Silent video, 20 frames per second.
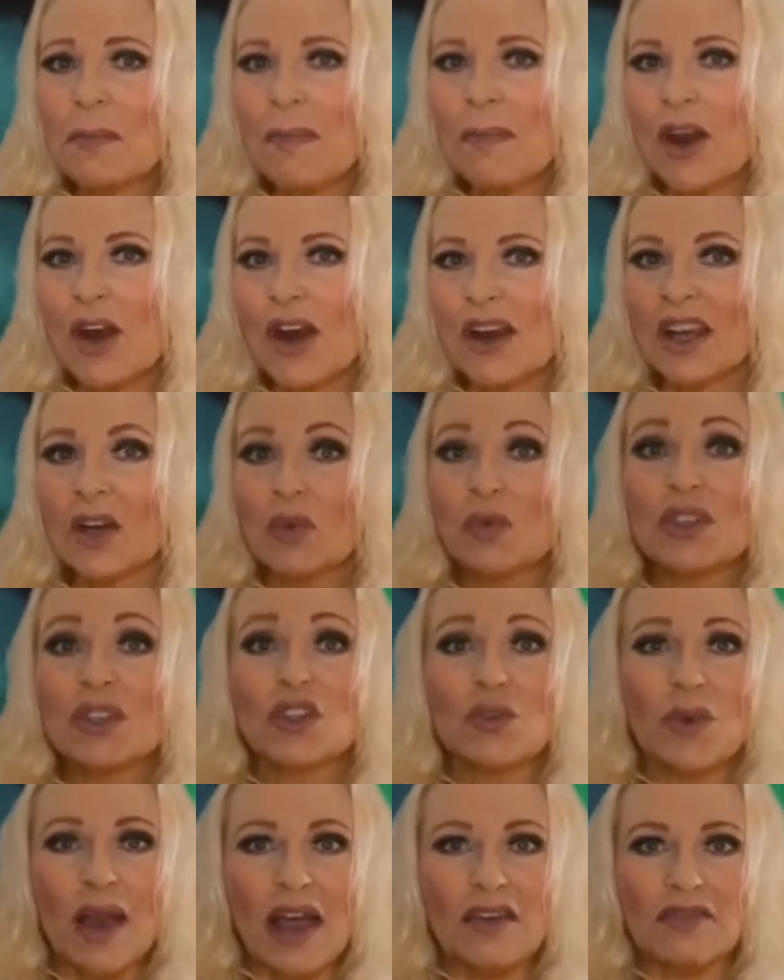American was
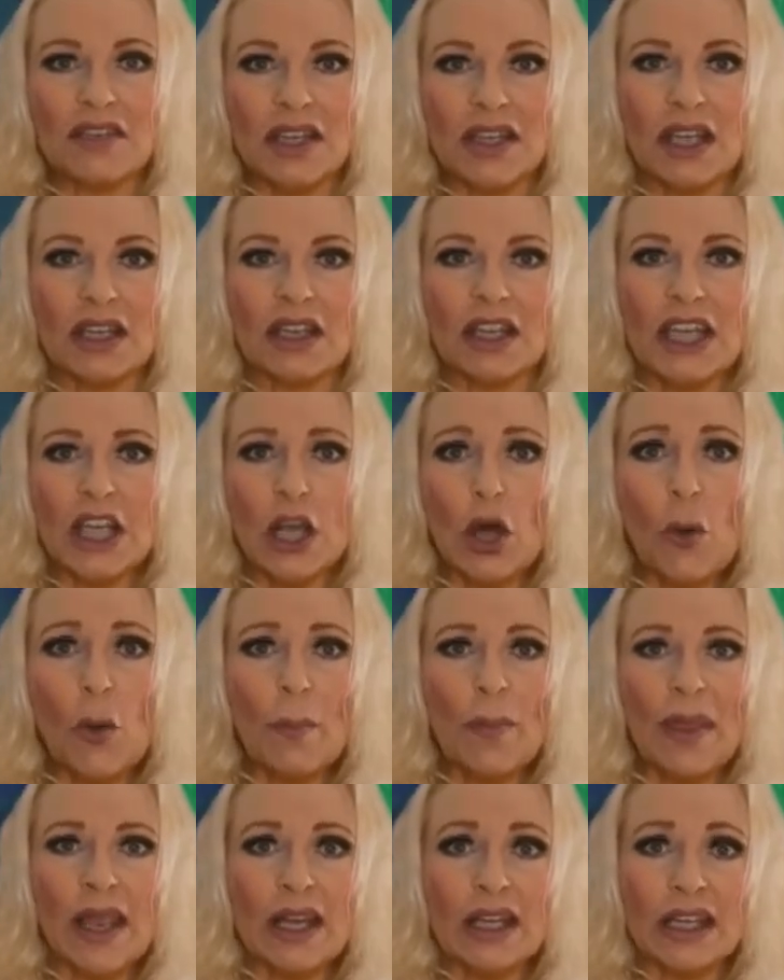drafted,
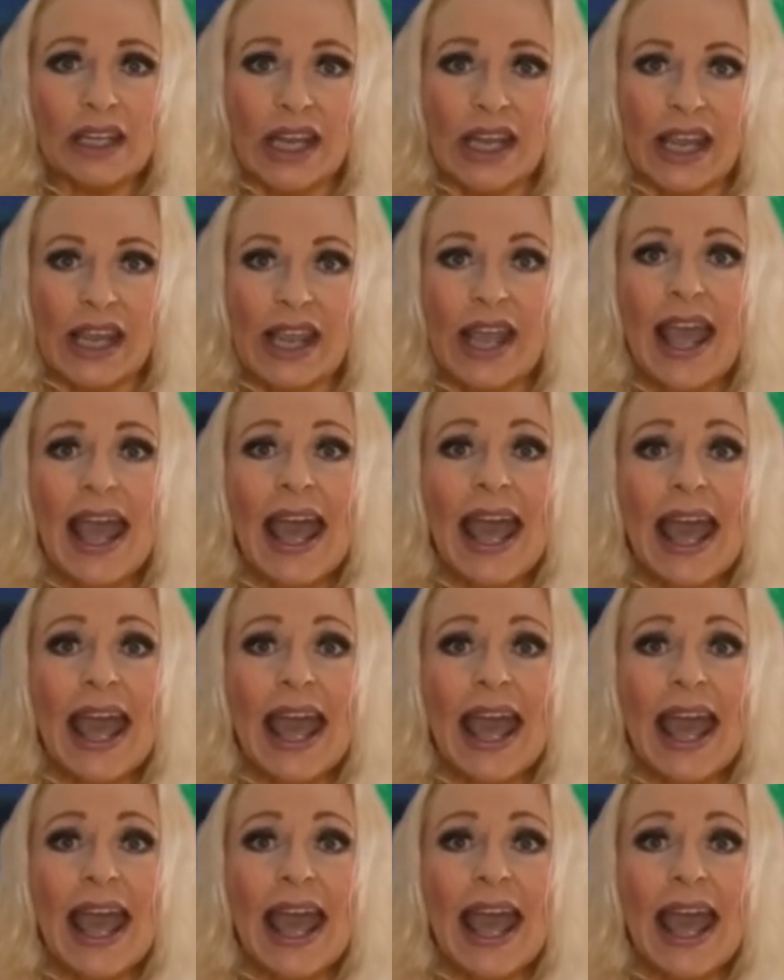Leo Pinckney,